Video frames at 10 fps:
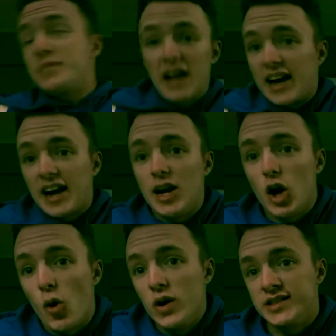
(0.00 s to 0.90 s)
that kind
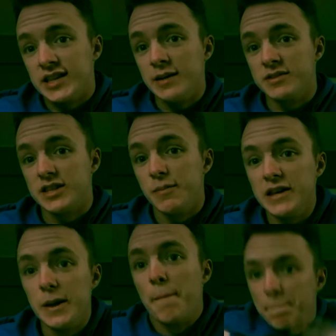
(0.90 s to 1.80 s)
of always seems to be
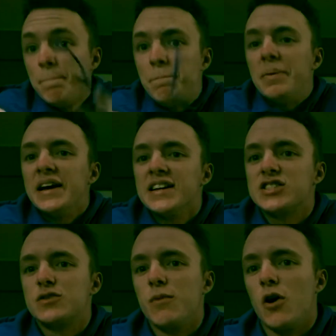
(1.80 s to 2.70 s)
the
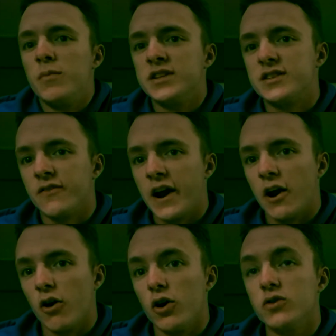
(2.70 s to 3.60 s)
biggest moments of
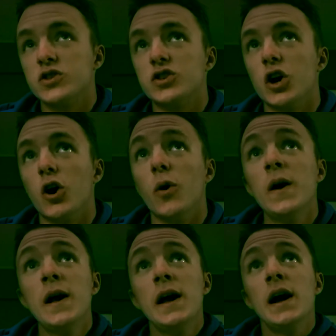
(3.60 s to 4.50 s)
Arrow. So
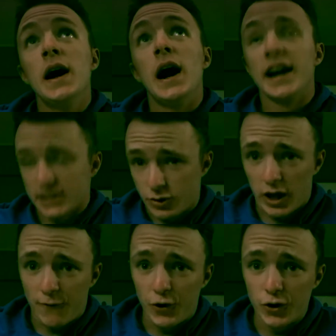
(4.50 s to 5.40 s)
I guess
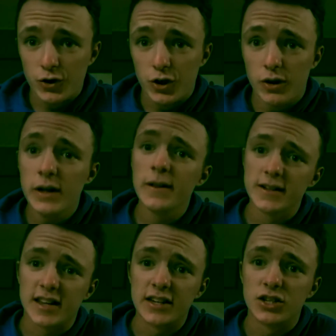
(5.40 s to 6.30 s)
without further ado,
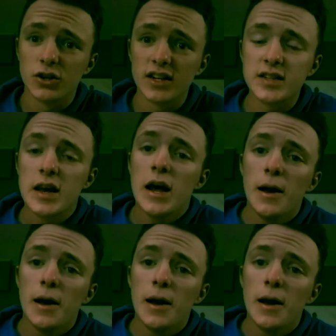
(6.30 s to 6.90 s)
let's get to this.